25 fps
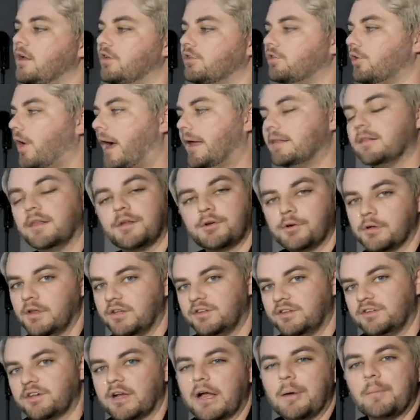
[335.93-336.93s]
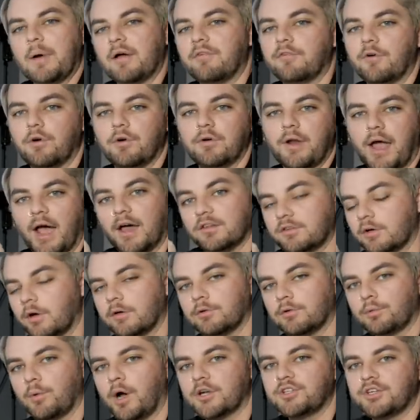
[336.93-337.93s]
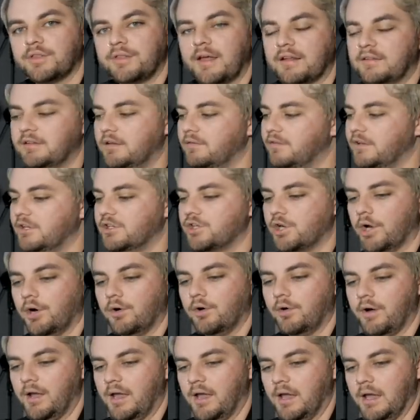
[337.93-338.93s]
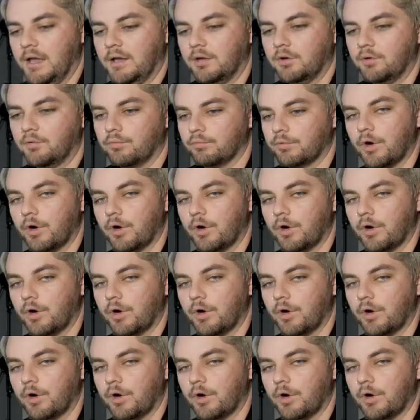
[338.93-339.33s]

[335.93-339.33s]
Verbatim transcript: So I literally took out my phone as I was watching that TV show and